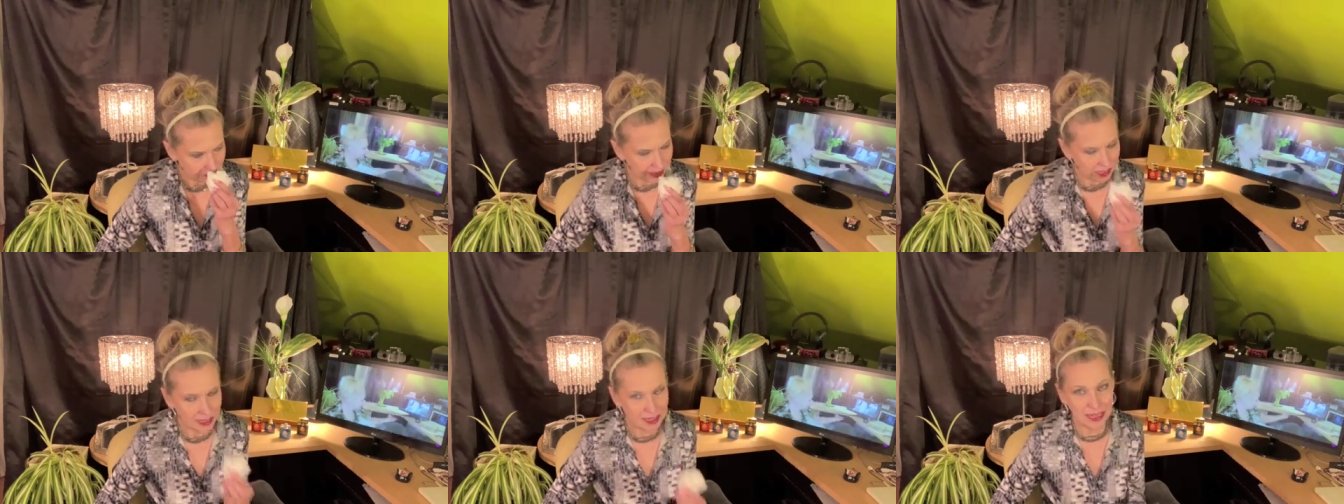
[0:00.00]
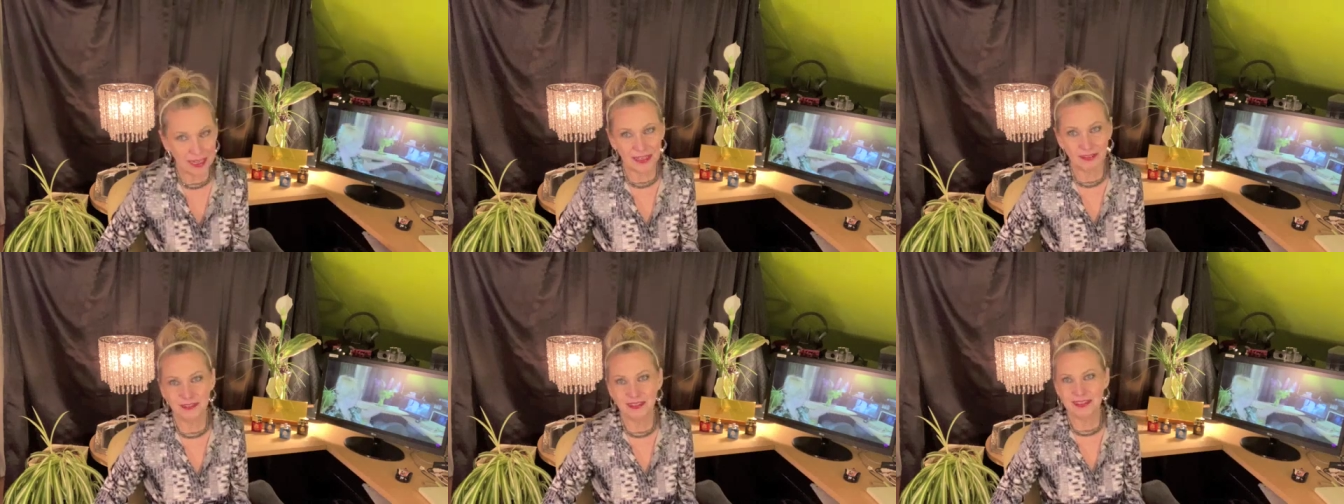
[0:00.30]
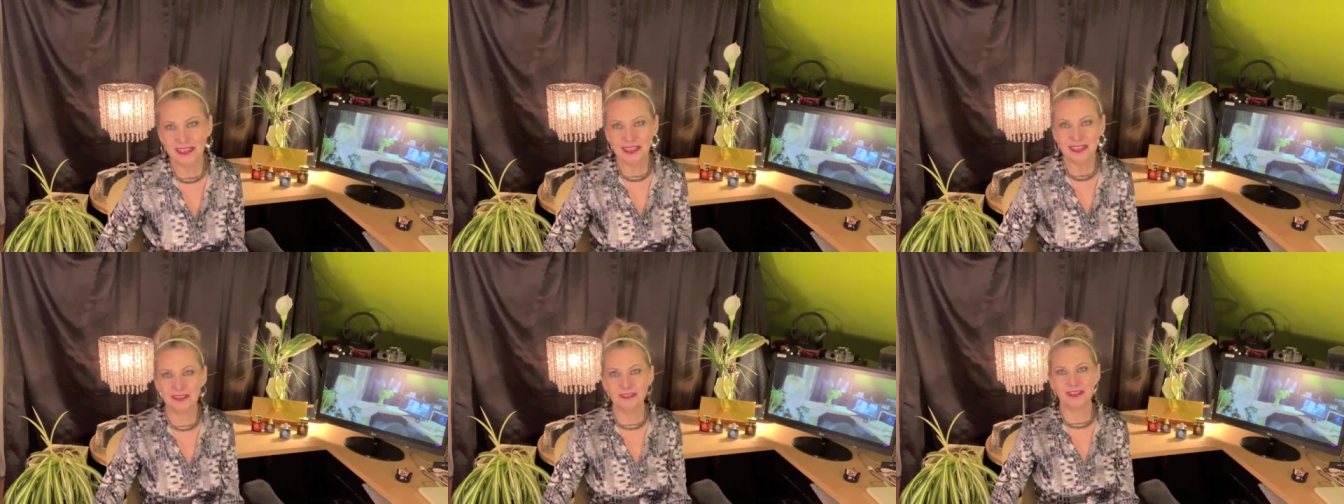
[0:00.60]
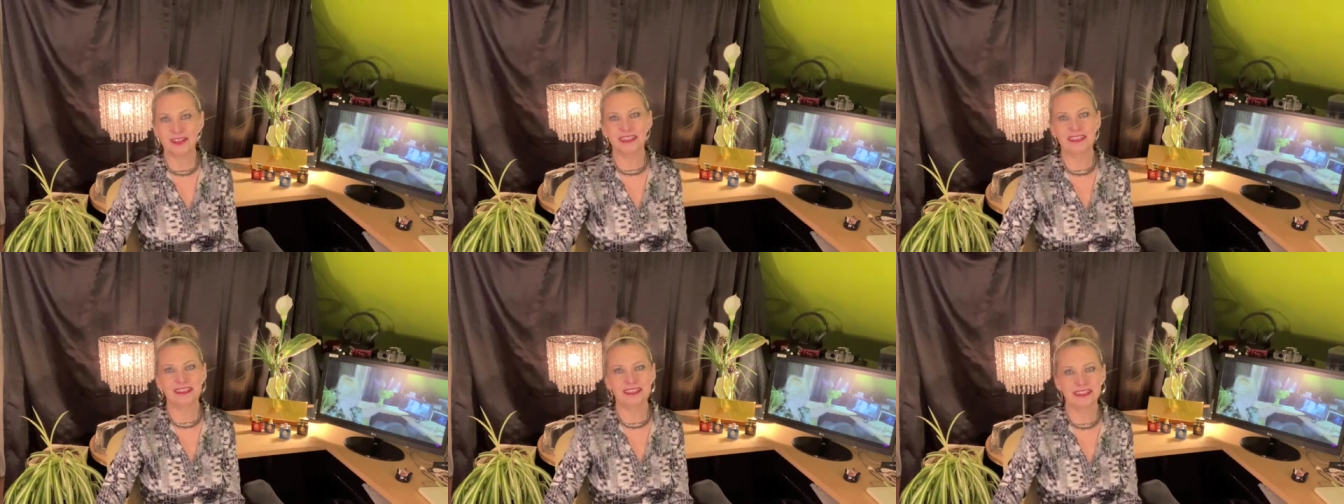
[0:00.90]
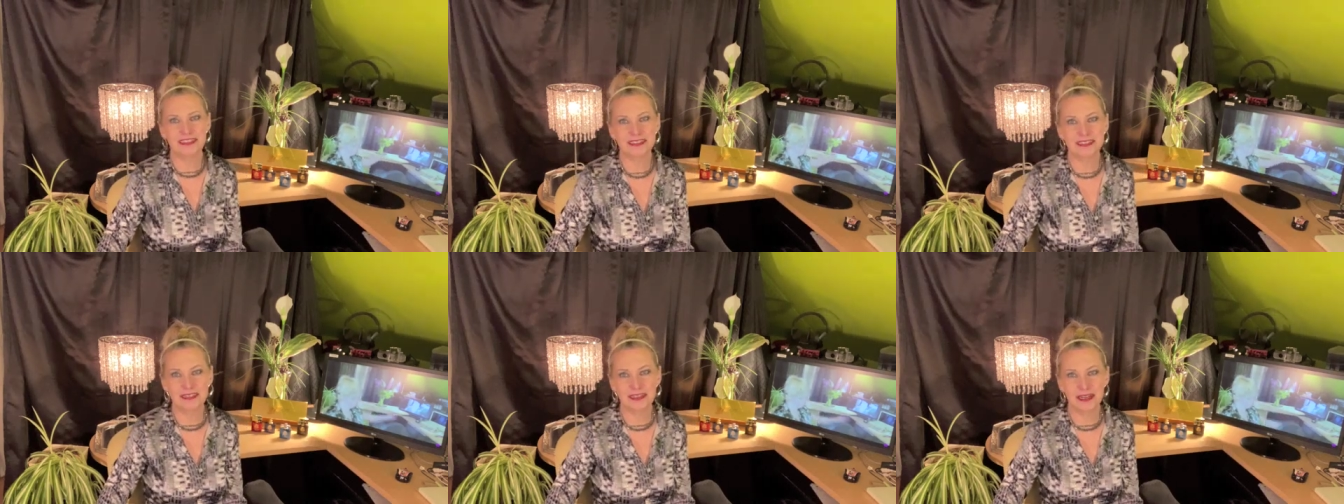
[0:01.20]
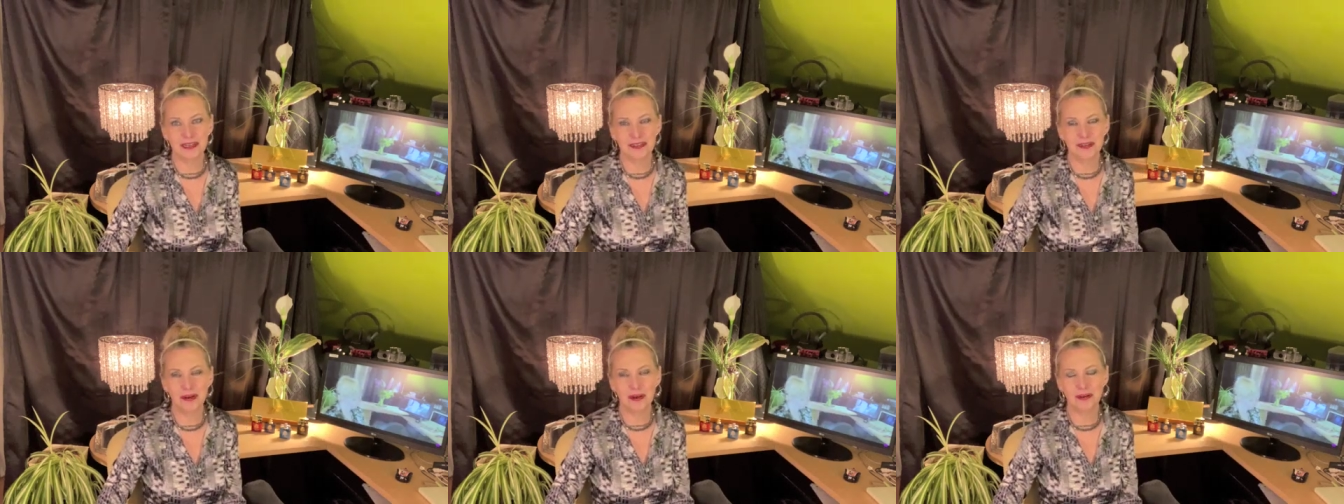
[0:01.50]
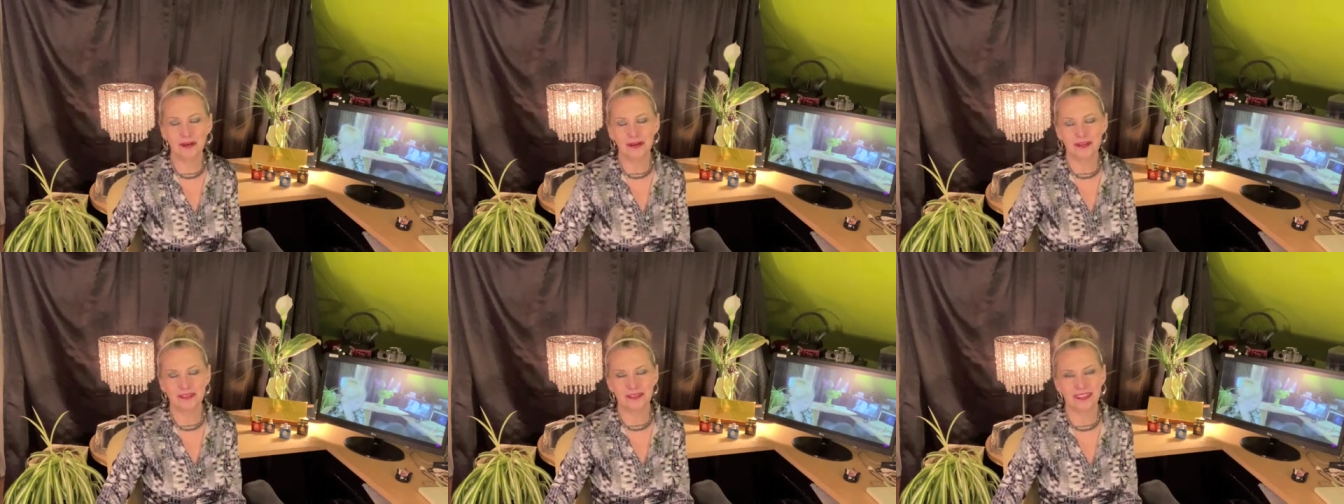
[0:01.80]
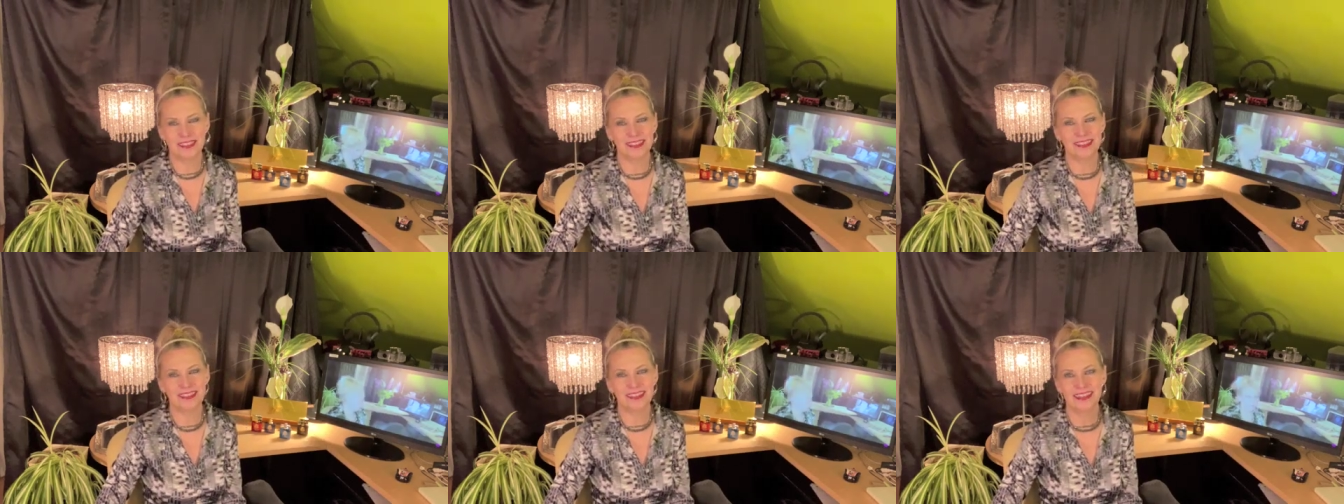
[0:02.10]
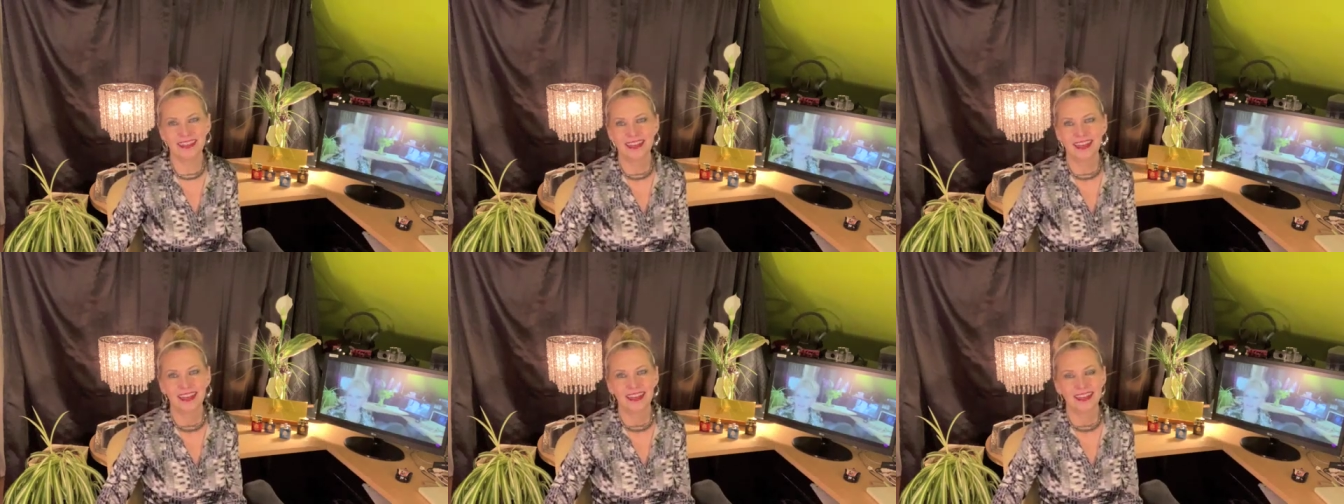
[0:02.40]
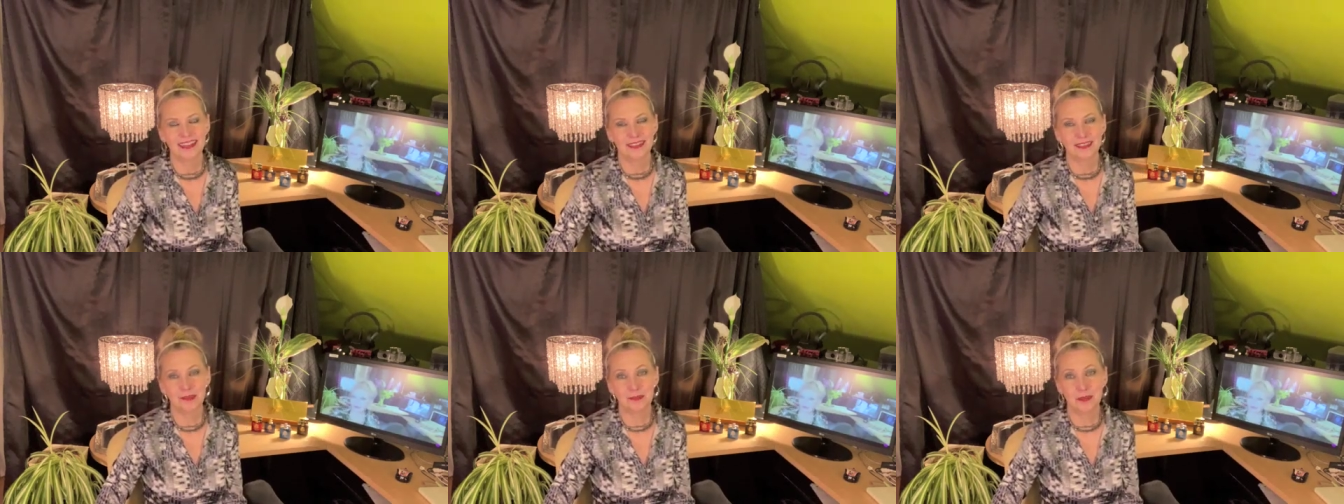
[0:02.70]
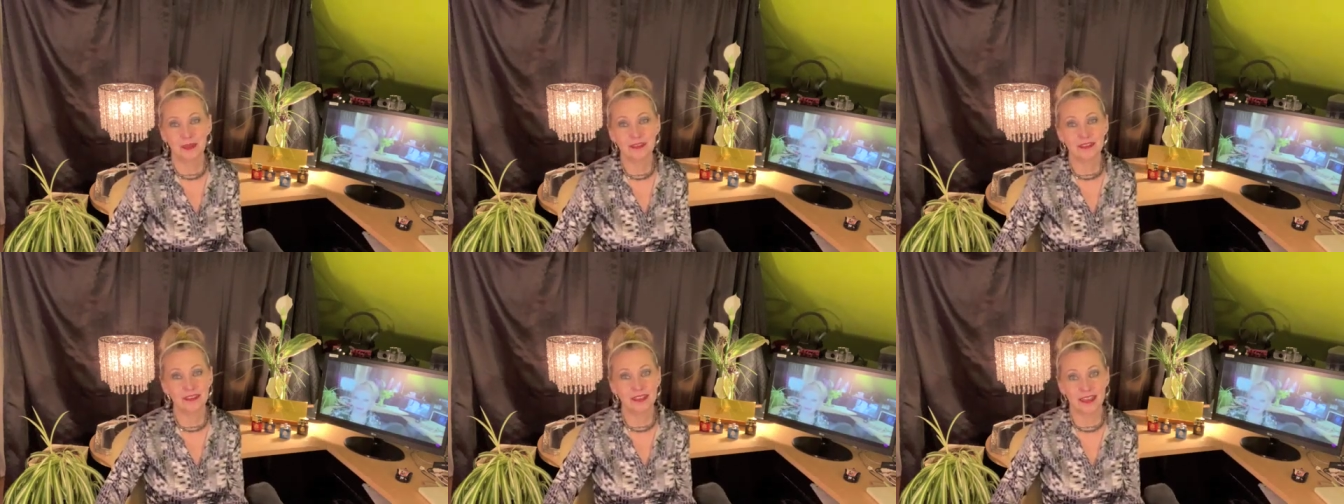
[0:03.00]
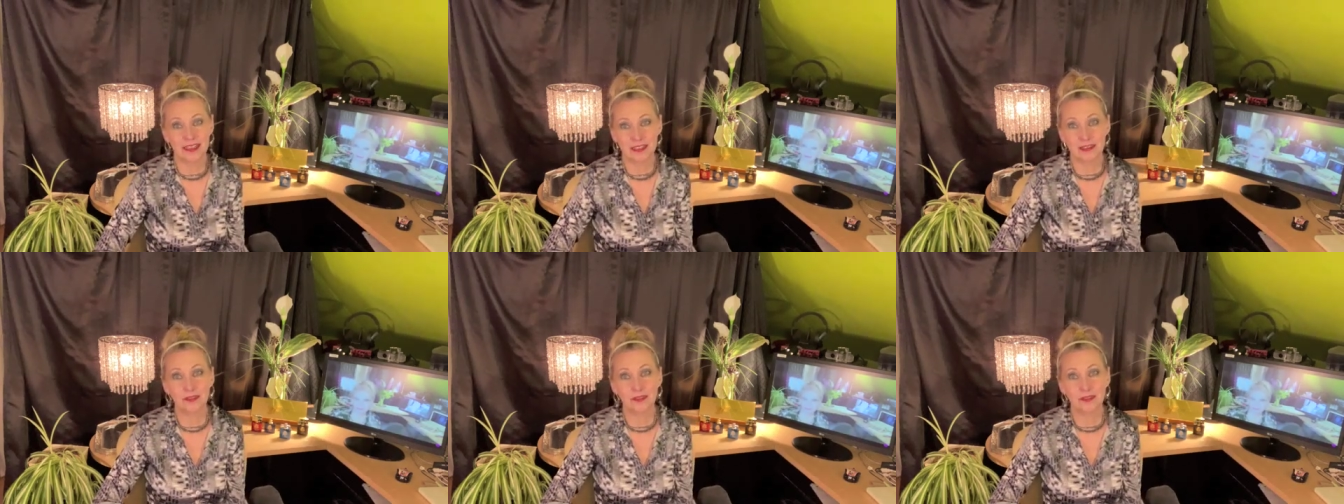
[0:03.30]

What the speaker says: I can't even think of anything that I know of that it smells like.